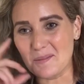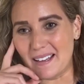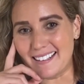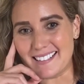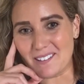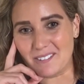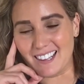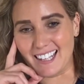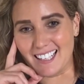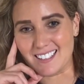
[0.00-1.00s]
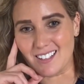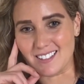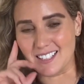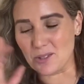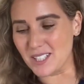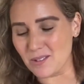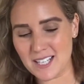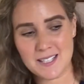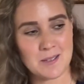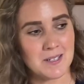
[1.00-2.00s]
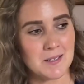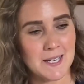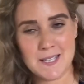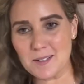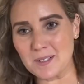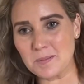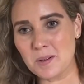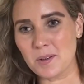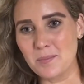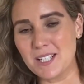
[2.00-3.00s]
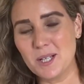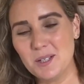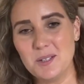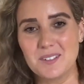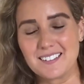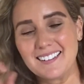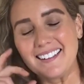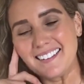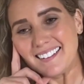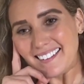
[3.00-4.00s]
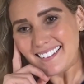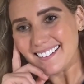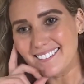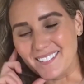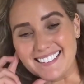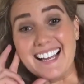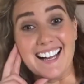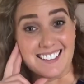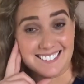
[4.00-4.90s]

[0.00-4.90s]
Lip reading: many different things. I was like, do I do this? Do I do that? What can we do? But yeah.